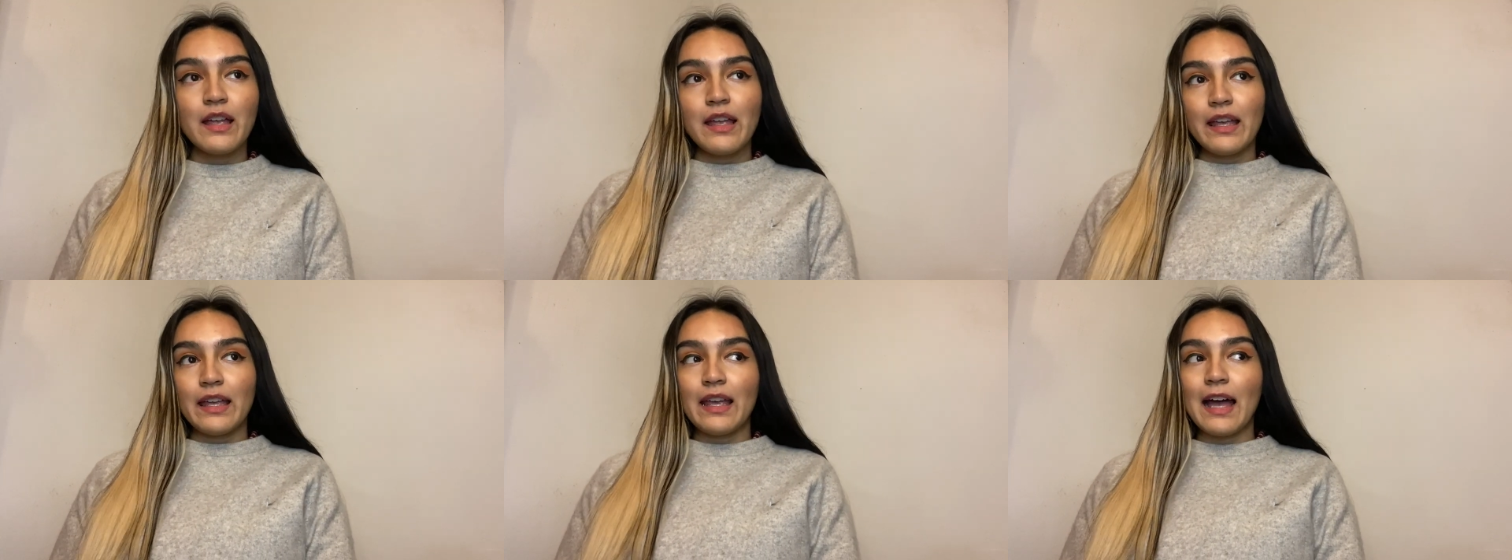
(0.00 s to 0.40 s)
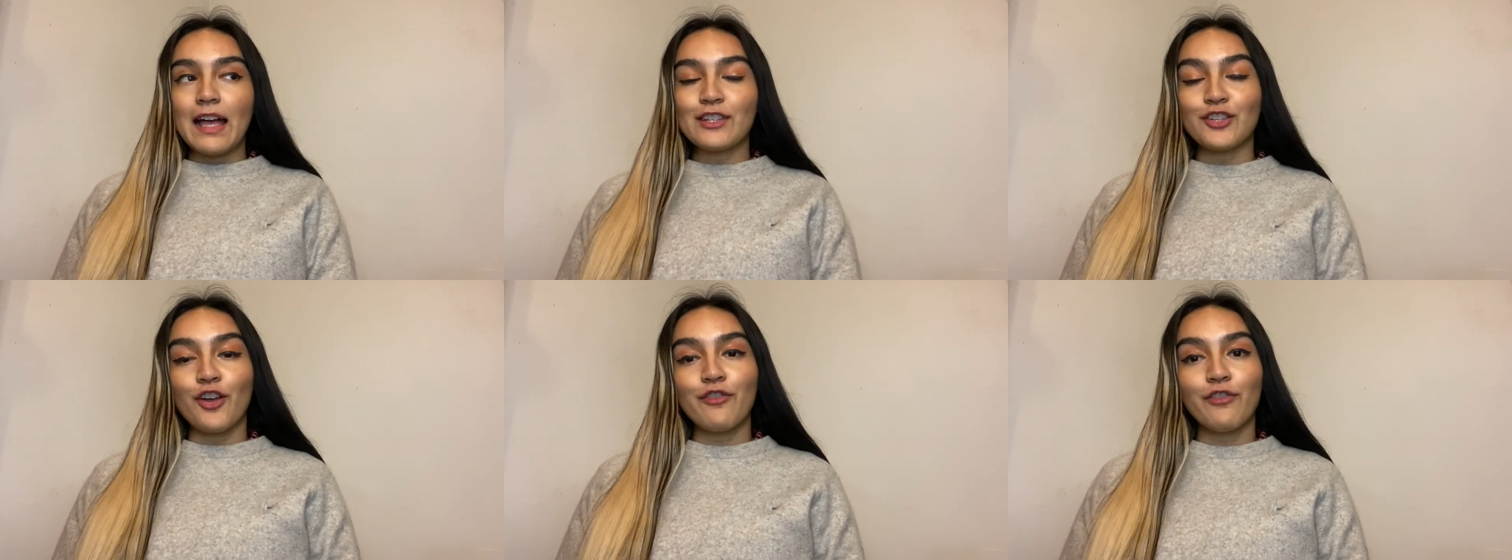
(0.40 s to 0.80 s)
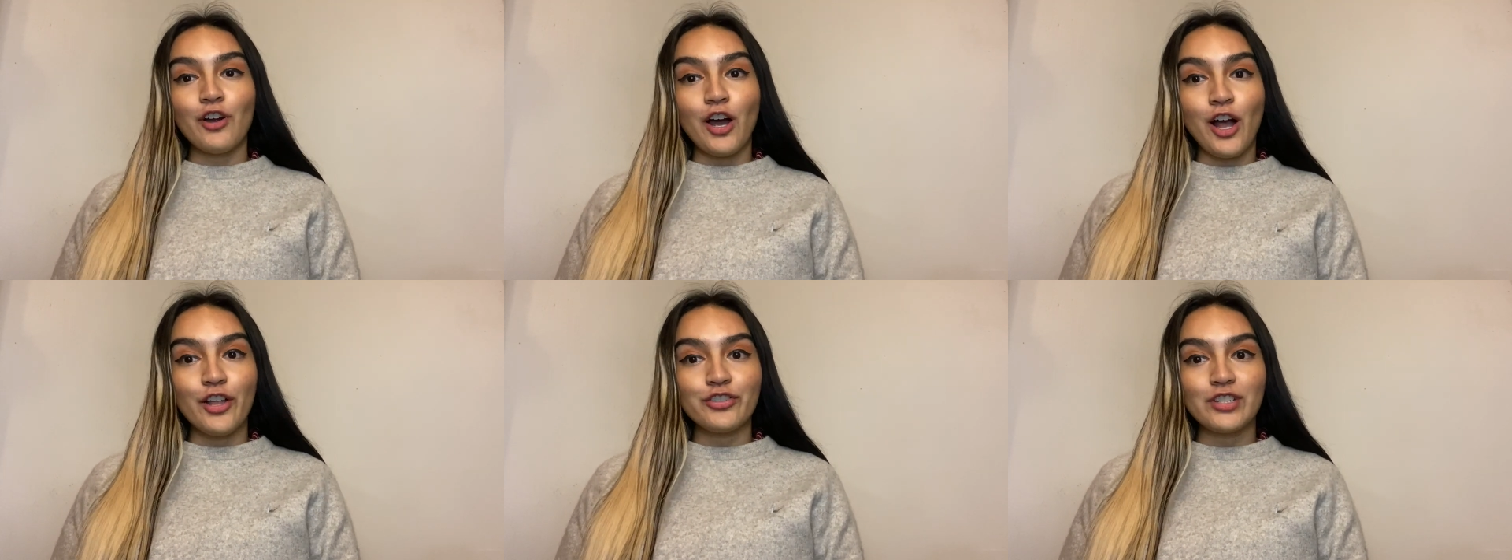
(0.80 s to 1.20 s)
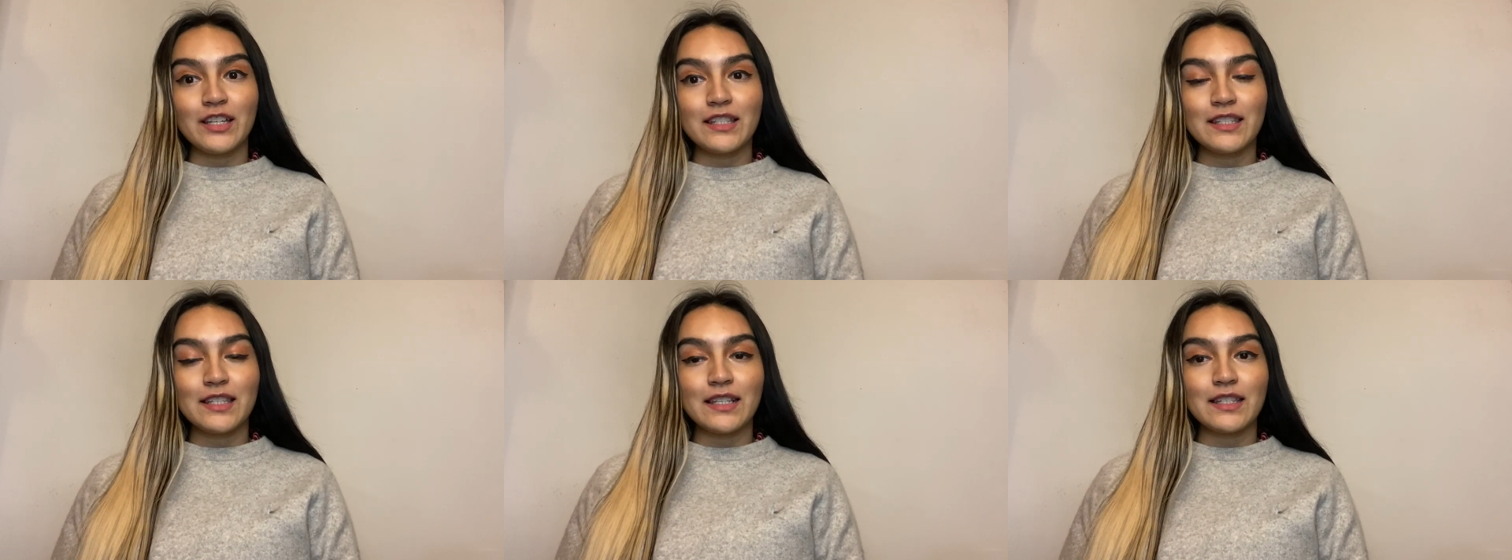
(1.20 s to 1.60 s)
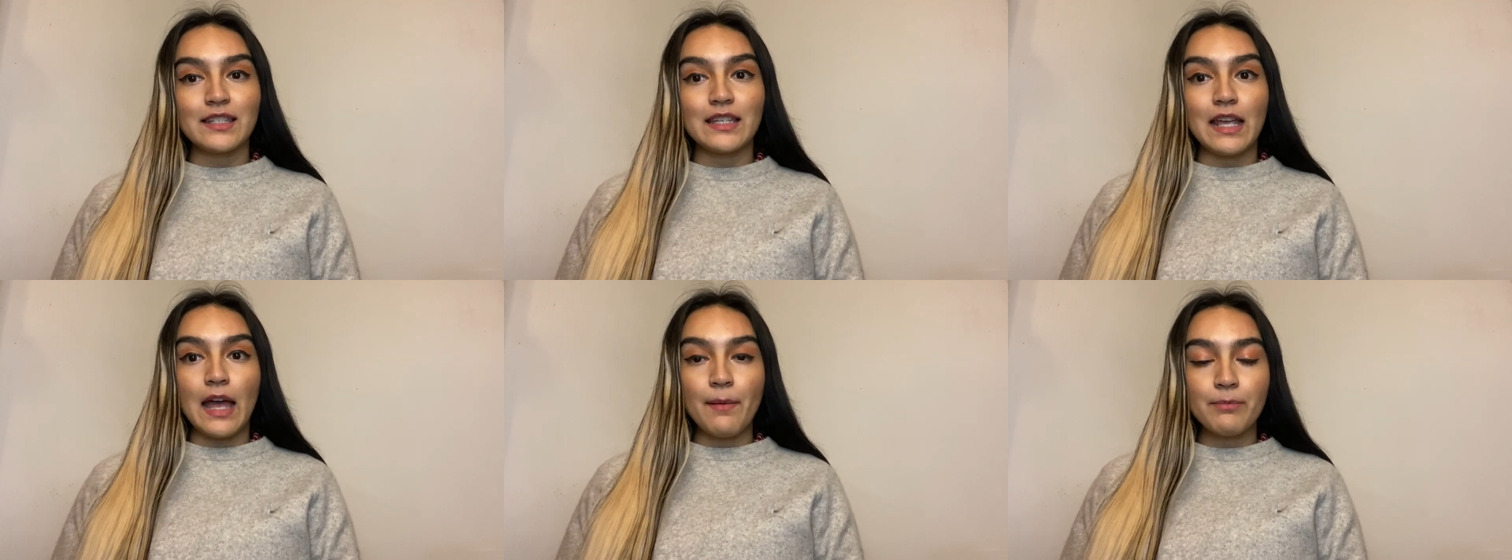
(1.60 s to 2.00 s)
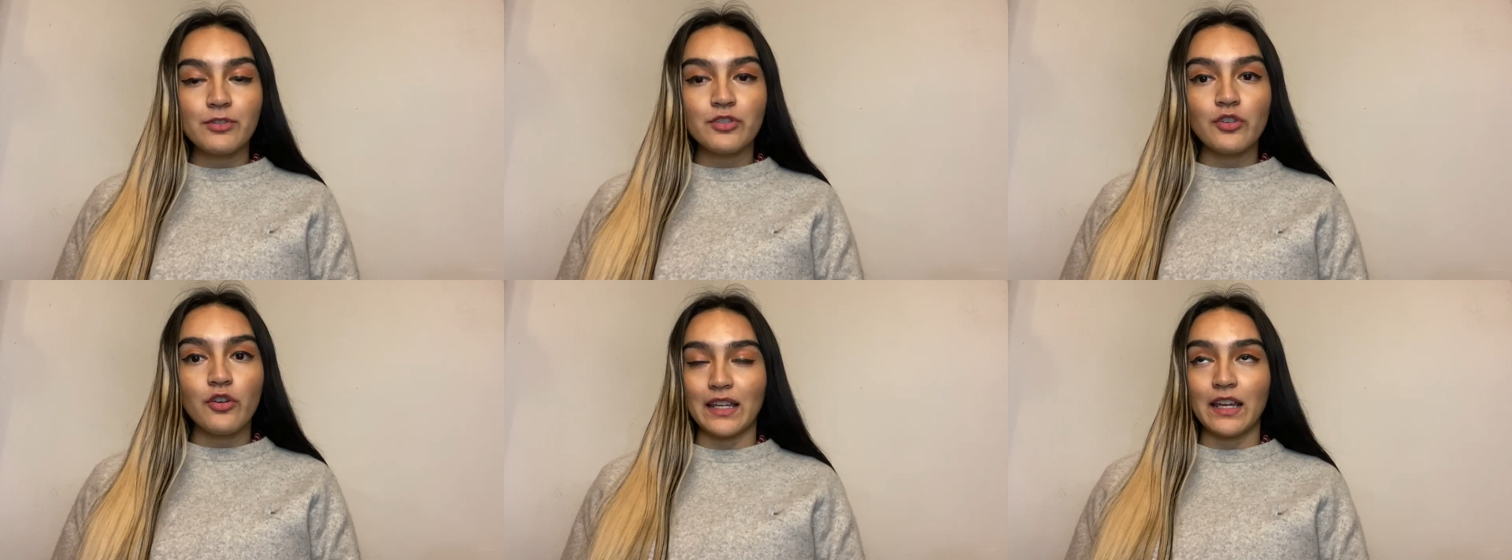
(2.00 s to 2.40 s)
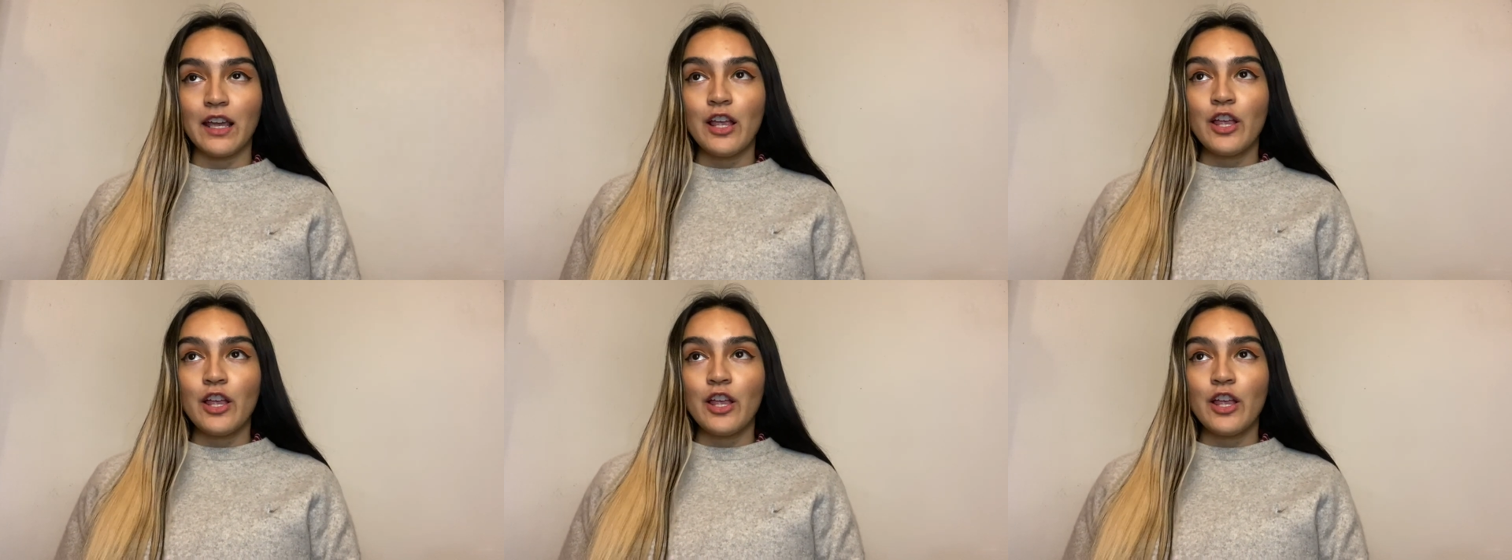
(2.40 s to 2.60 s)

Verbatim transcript: It has over 160 episodes.